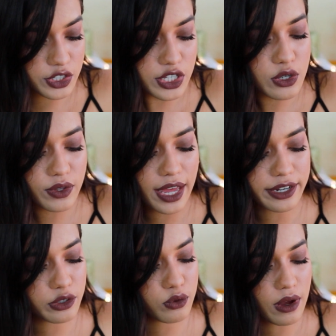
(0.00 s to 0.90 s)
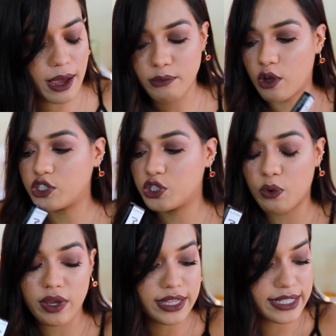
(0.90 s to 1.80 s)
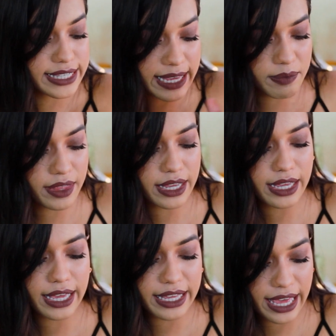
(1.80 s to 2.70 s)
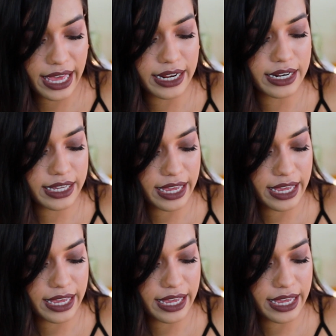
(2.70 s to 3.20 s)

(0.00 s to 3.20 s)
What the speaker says: just so that, you know, I'm not showing the same thing again and